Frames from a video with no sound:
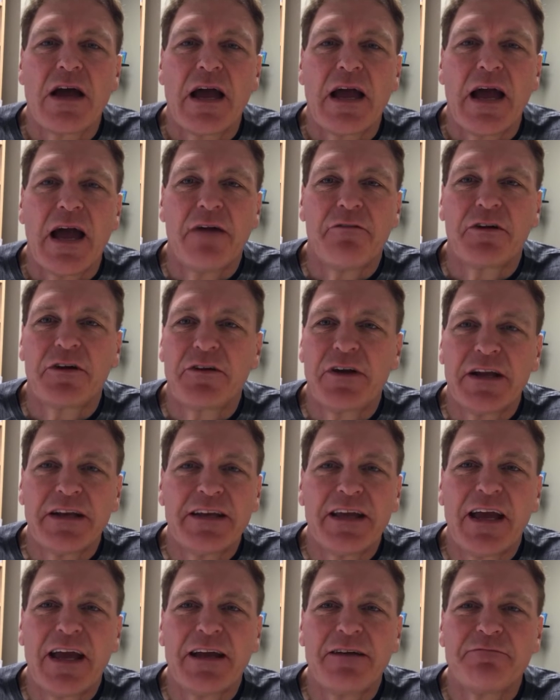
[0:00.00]
Have a great
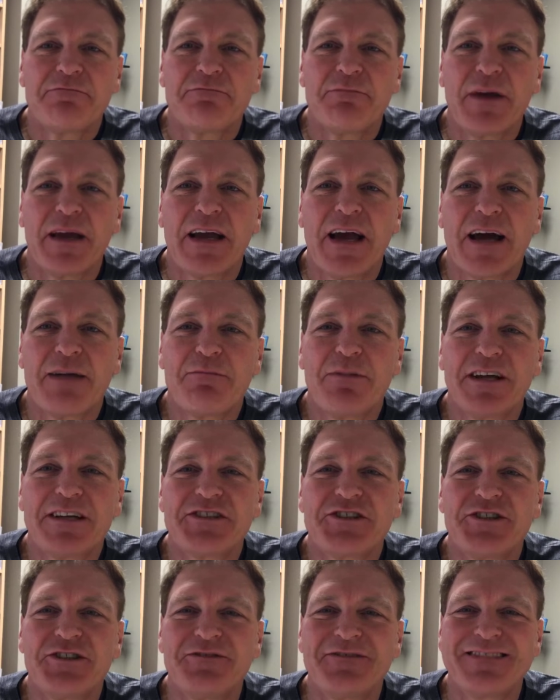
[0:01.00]
day. May God
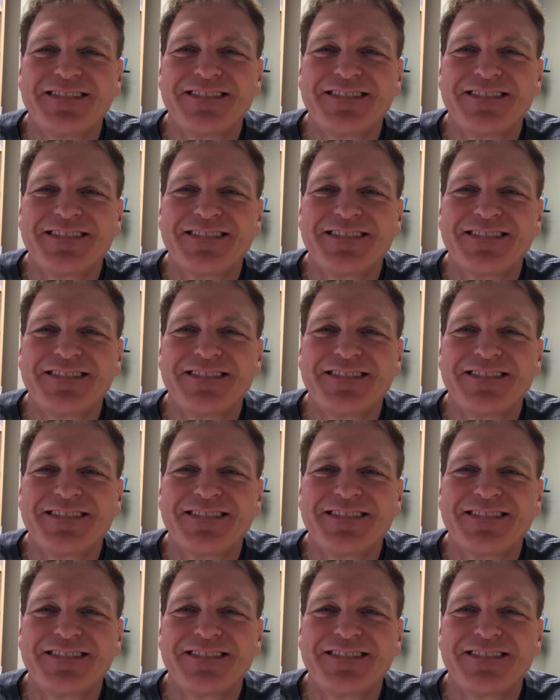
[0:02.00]
bless you.